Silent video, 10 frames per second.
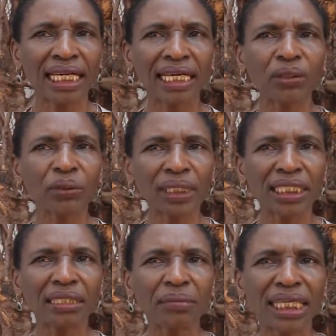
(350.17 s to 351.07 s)
and
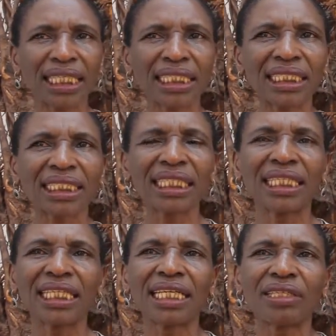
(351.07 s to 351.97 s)
quality matters
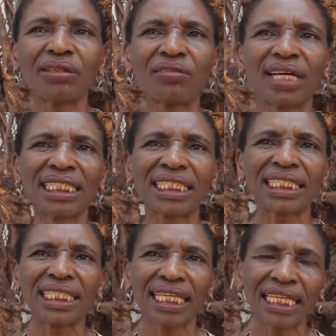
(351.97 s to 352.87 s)
in
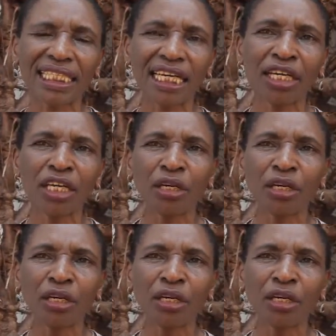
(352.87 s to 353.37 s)
universities in Kenya,